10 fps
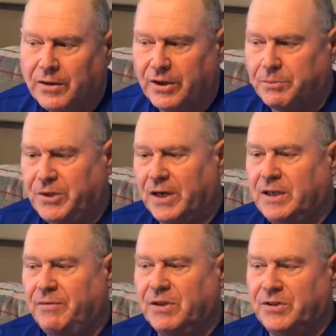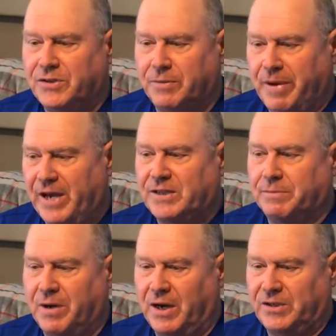The objective isn't to
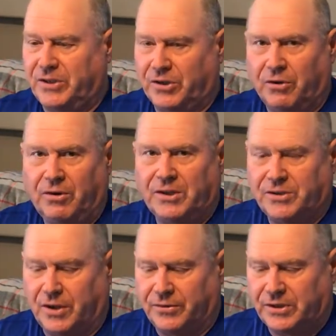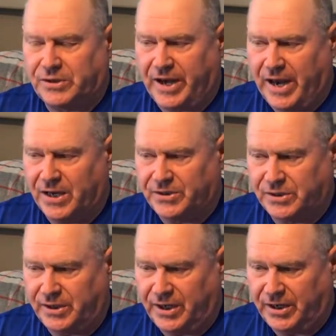maximize the earnings on this cash,
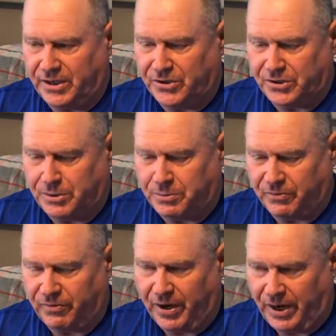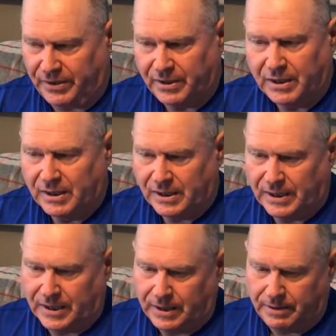it is to provide
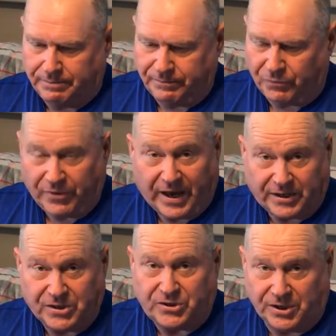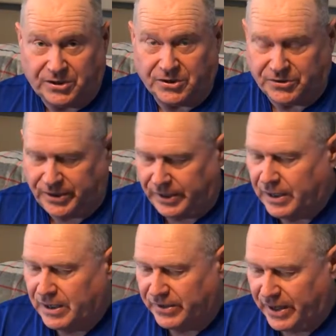for that
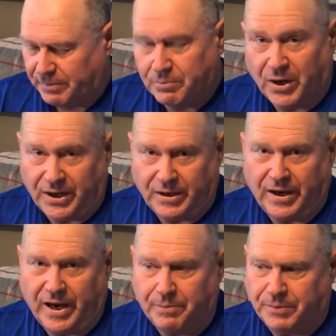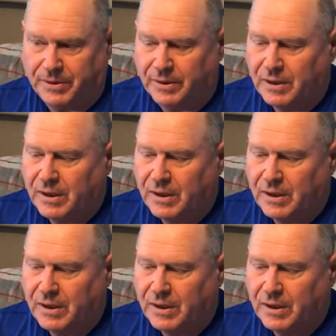contingency that might happen.